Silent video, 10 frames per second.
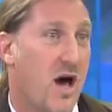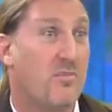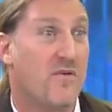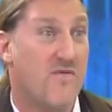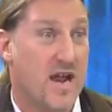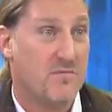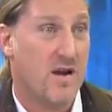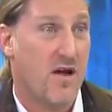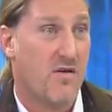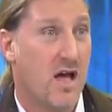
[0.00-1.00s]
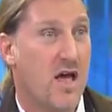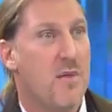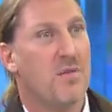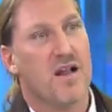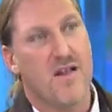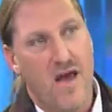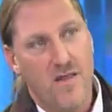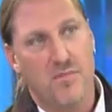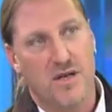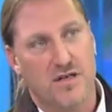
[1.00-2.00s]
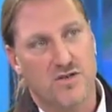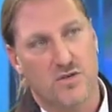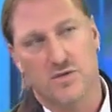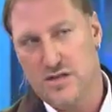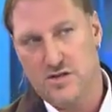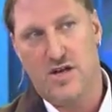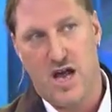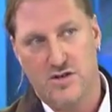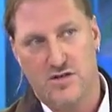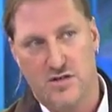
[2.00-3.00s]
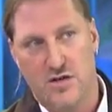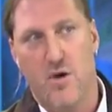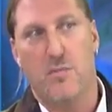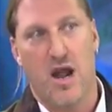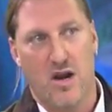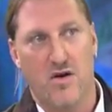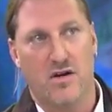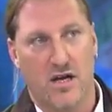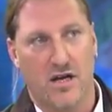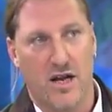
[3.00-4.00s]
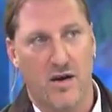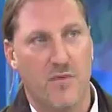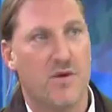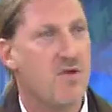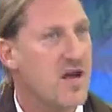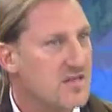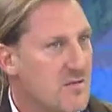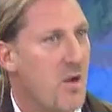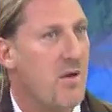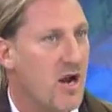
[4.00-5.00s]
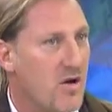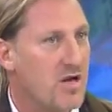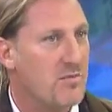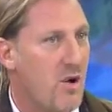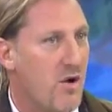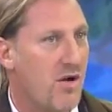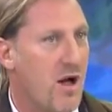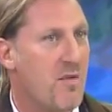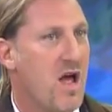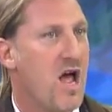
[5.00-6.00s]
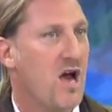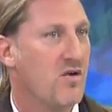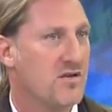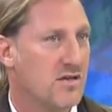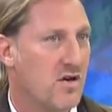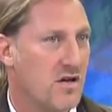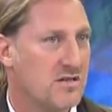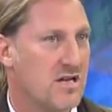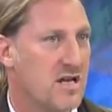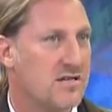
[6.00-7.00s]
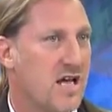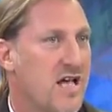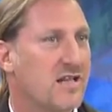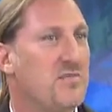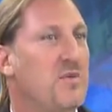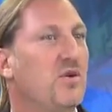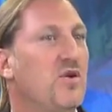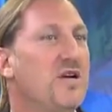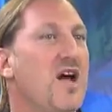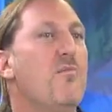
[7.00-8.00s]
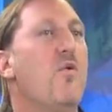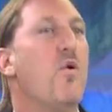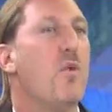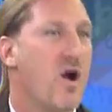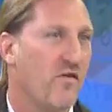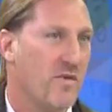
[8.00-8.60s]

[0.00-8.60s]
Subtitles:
prevent malaria. But another big issue was education and mobile learning. And we created a mobile learning program across the continent that people could become more aware of